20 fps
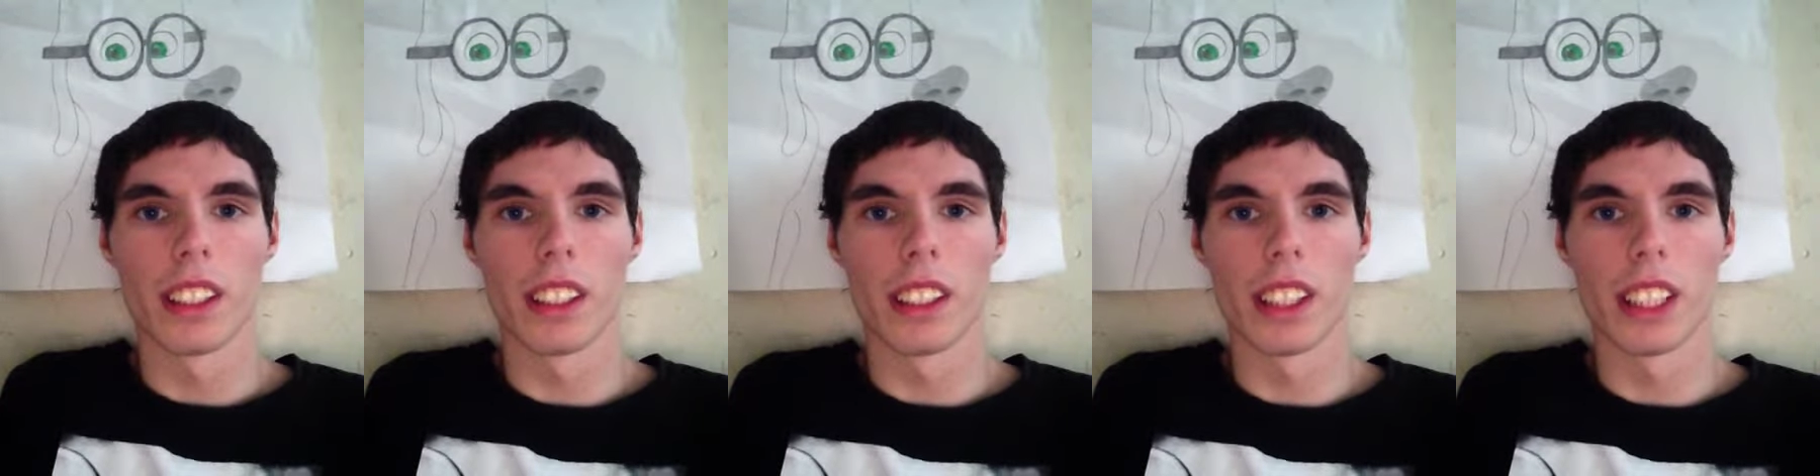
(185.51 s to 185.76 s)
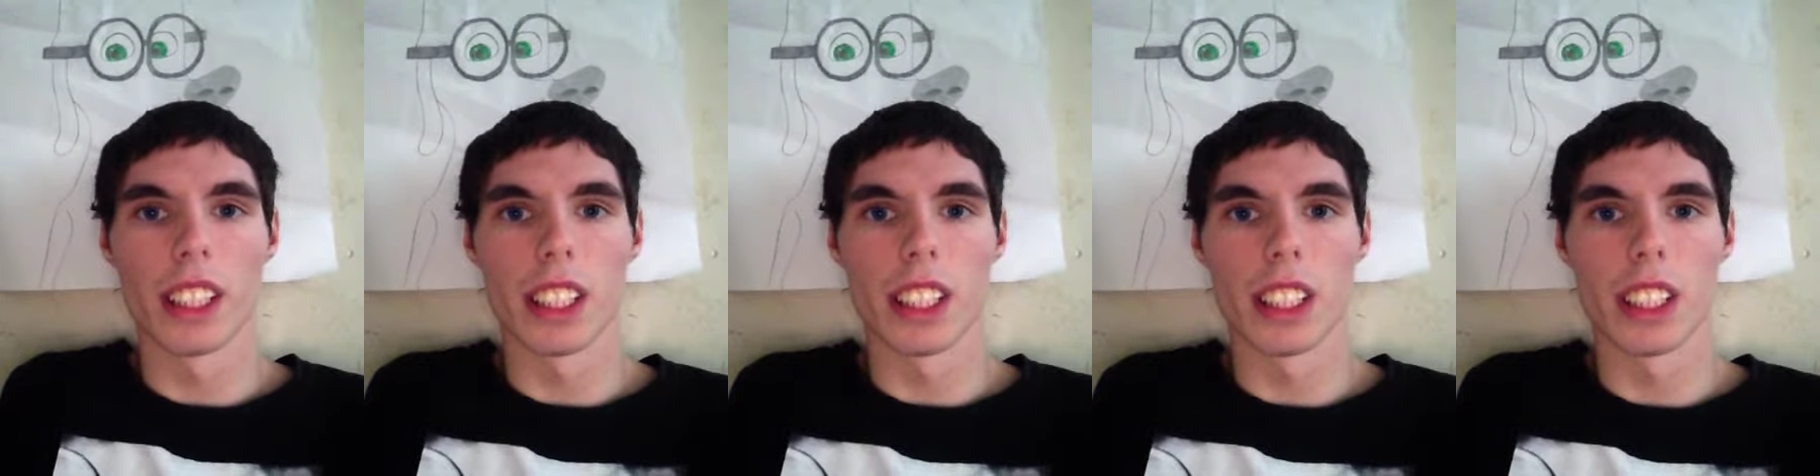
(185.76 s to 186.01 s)

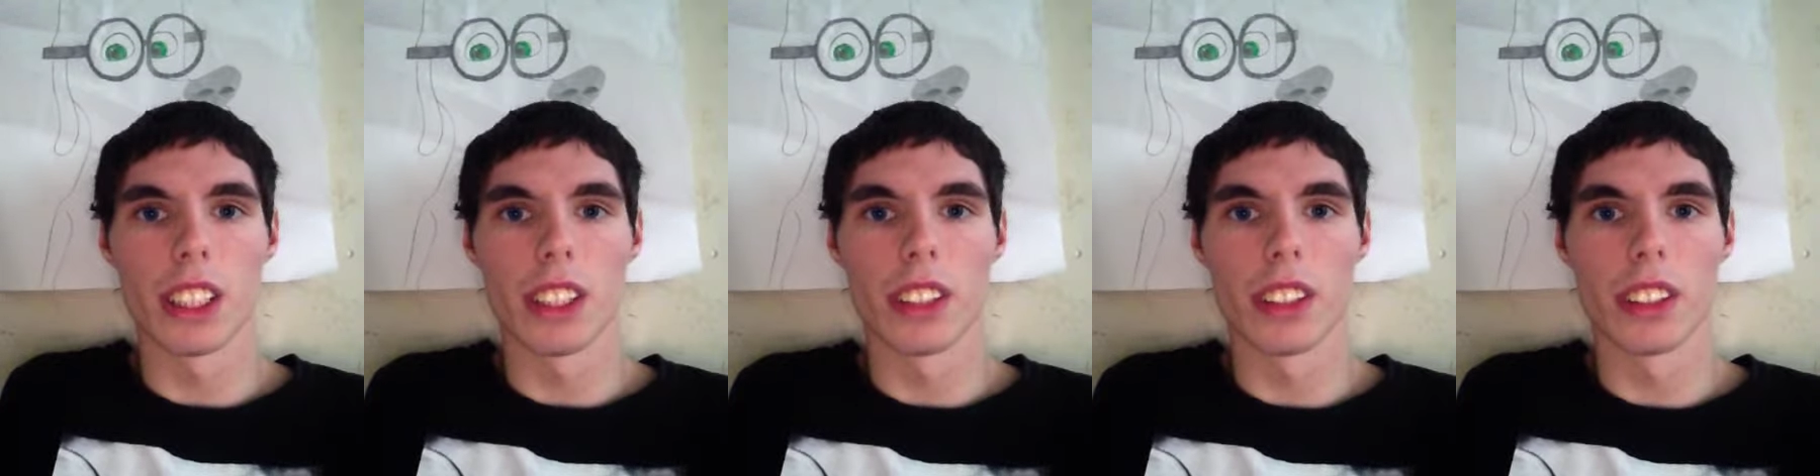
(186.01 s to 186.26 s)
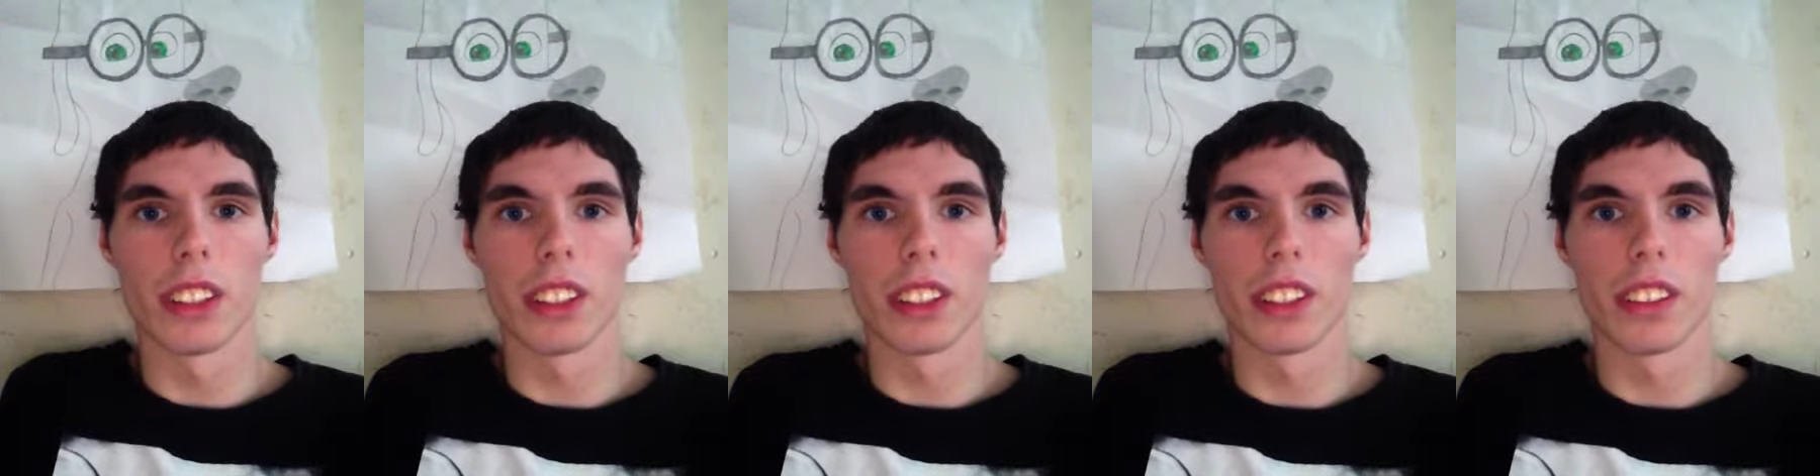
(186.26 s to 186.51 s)
this new
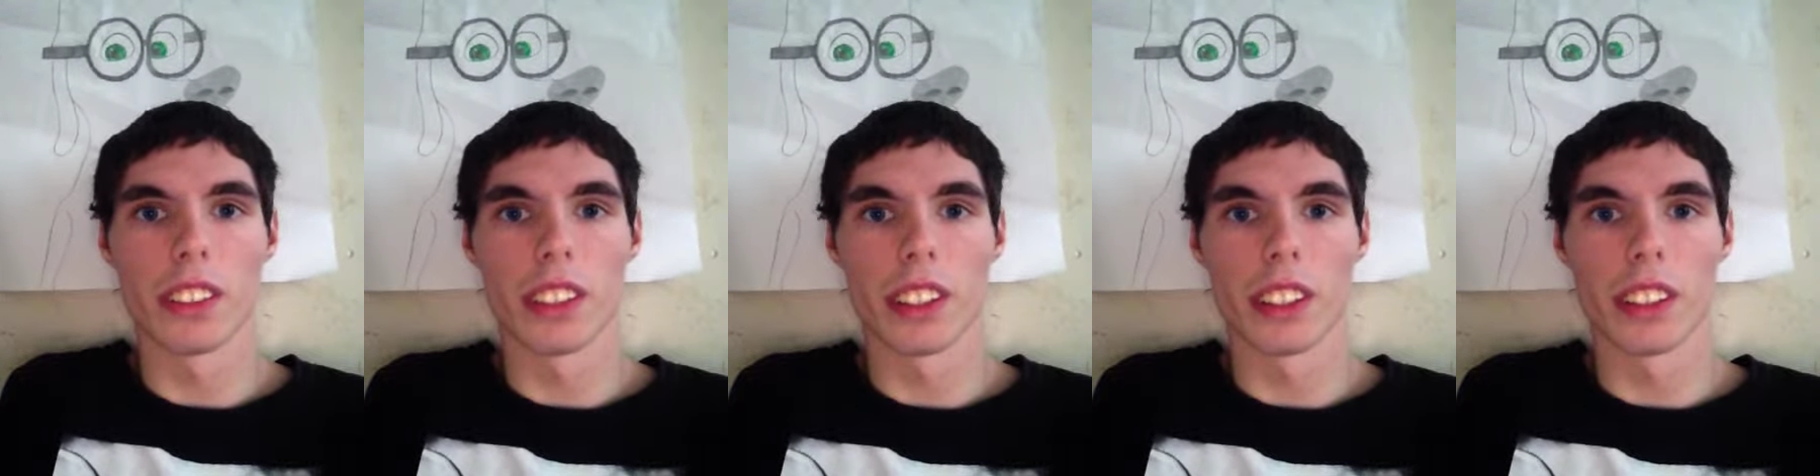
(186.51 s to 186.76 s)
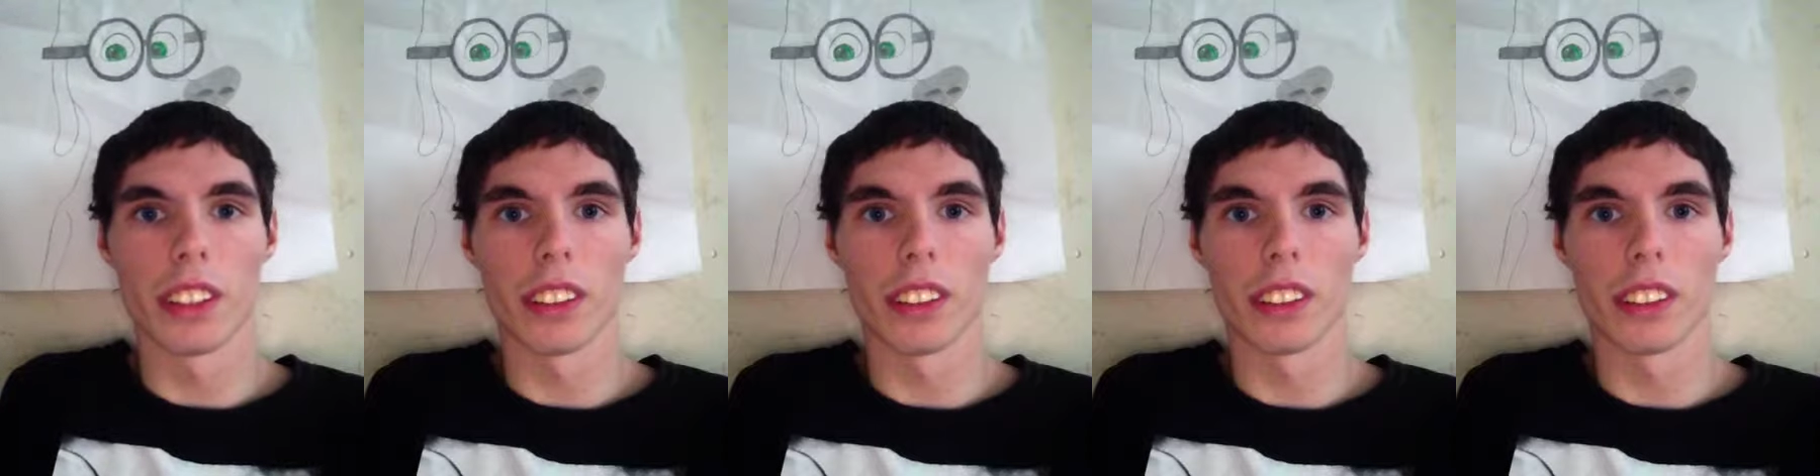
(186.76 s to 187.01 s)
little
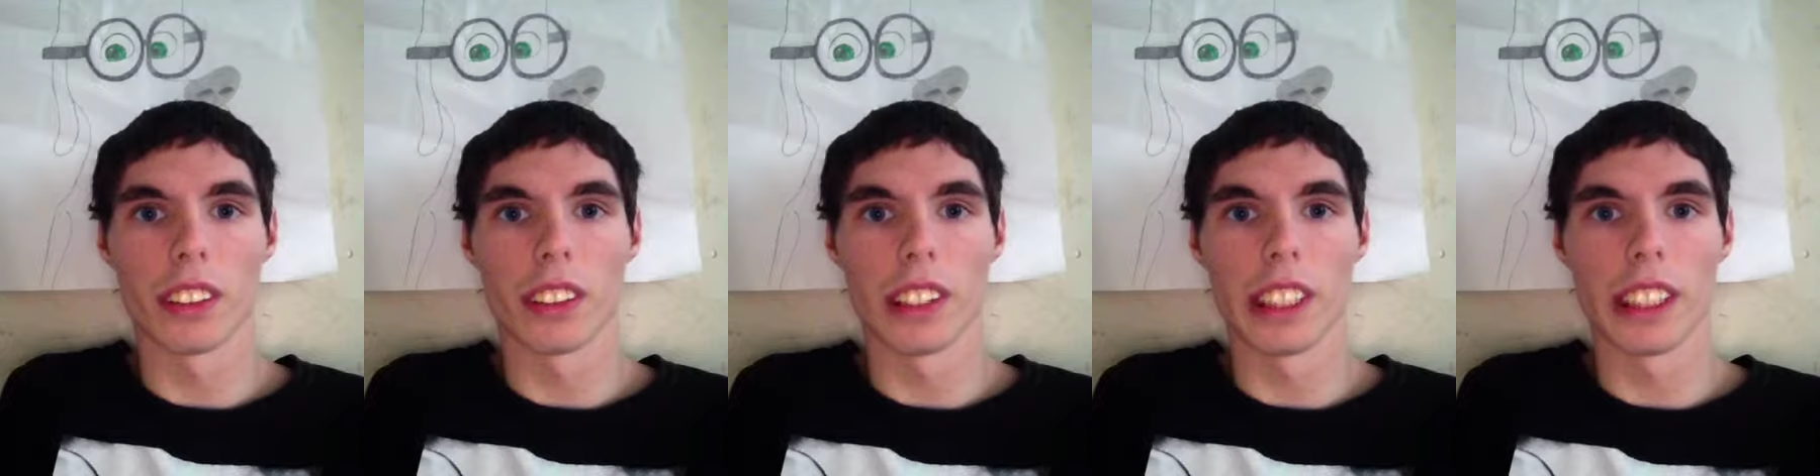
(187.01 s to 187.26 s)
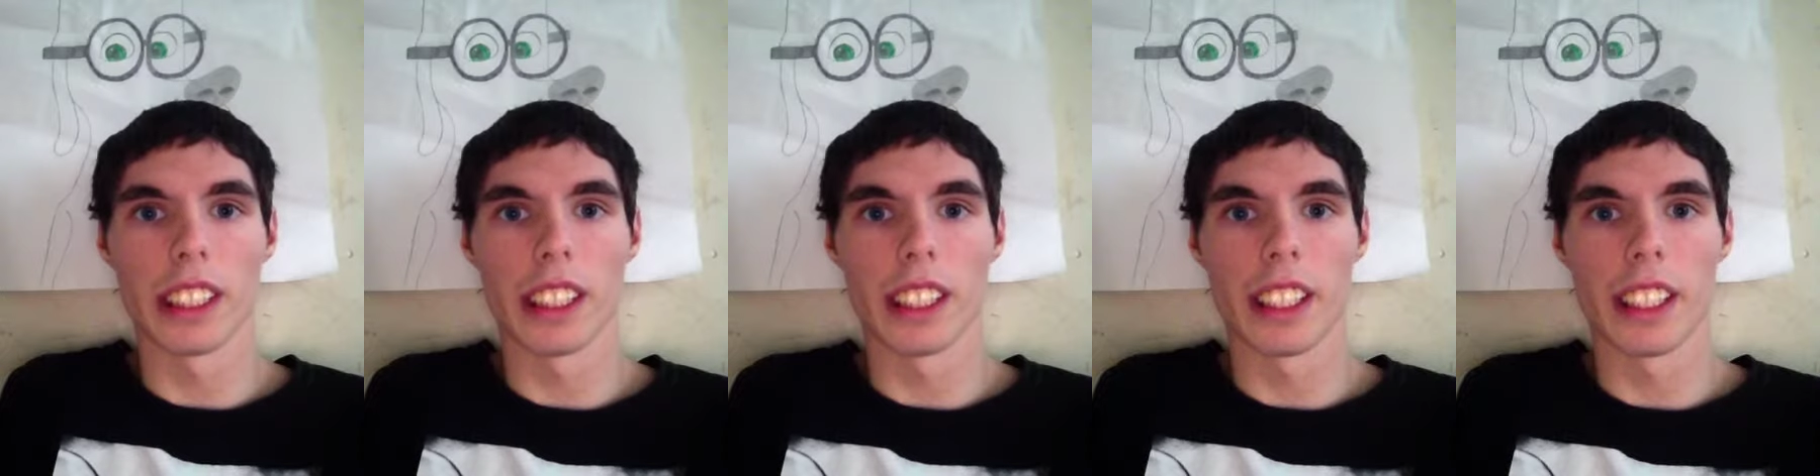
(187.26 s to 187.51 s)
girl
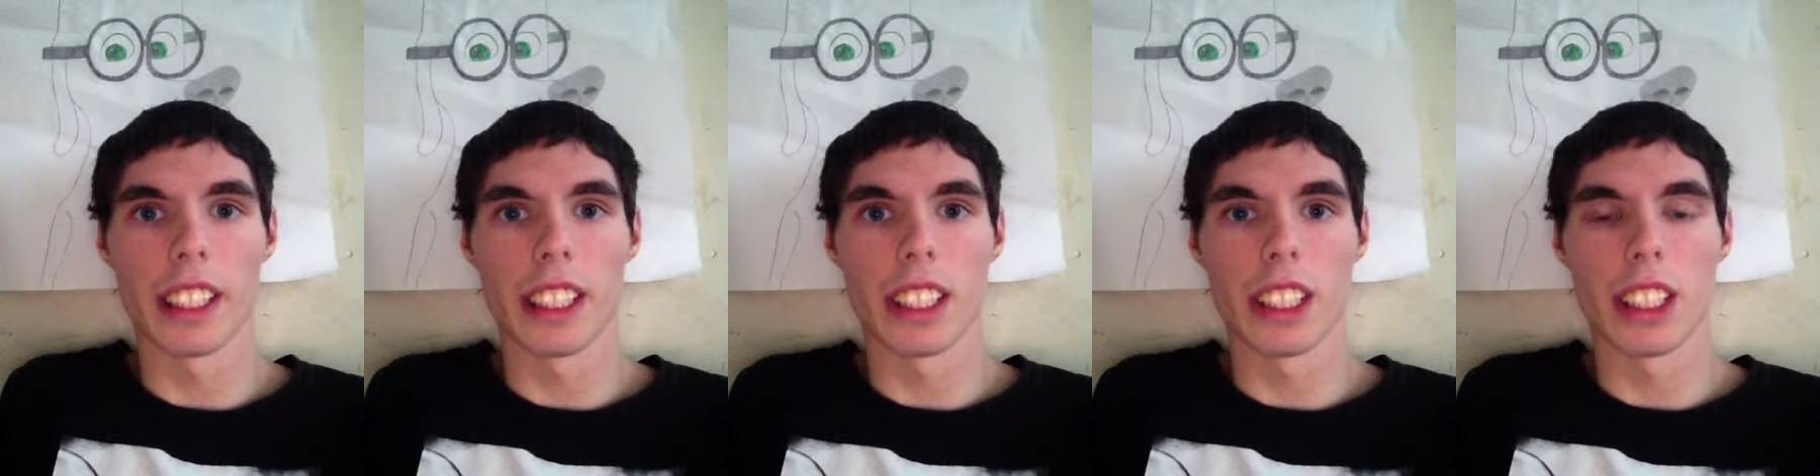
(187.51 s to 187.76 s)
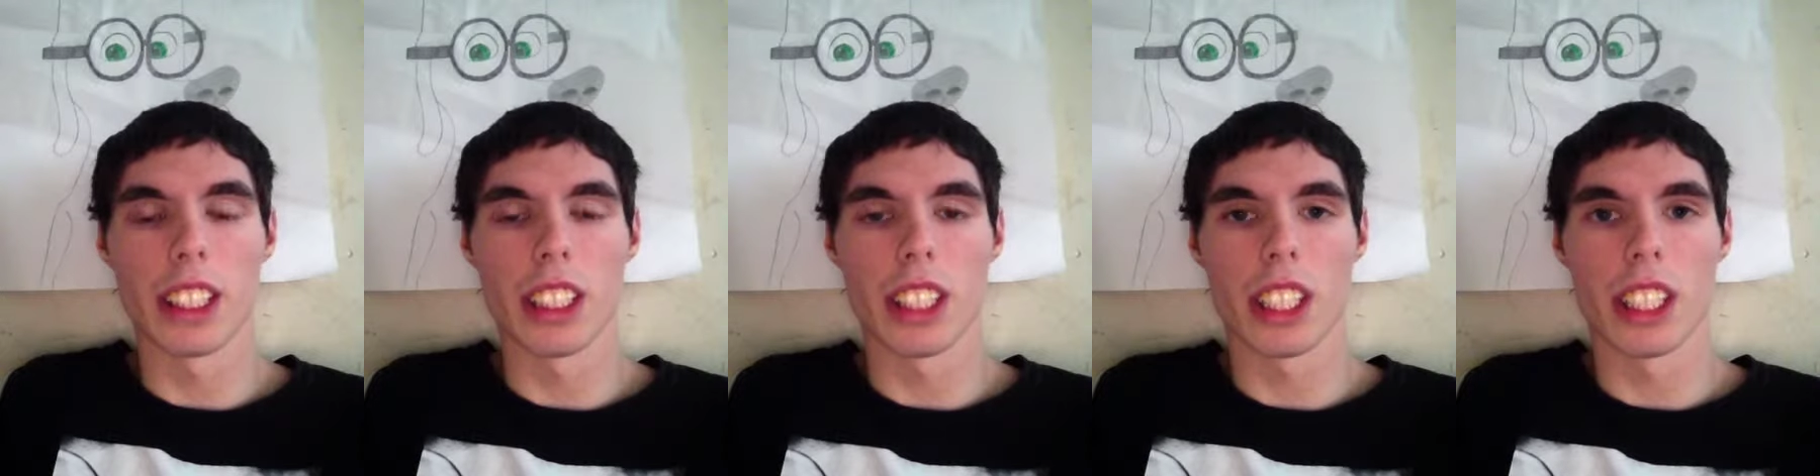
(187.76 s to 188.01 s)
Leila
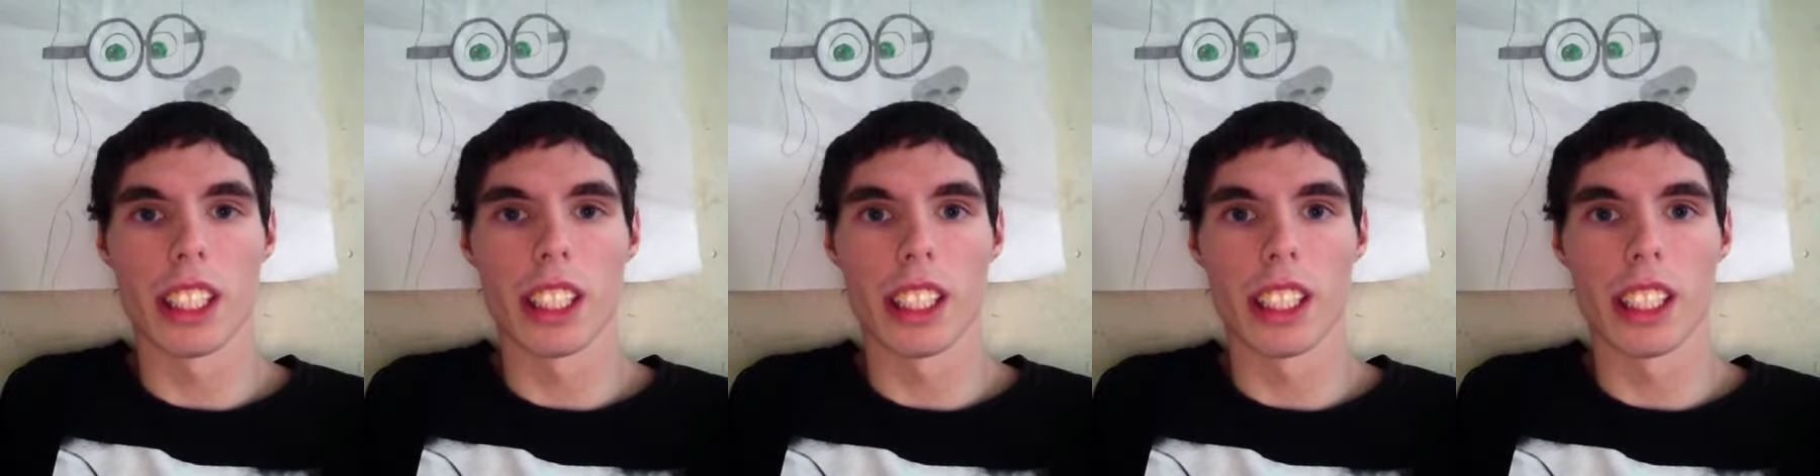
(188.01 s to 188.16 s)
is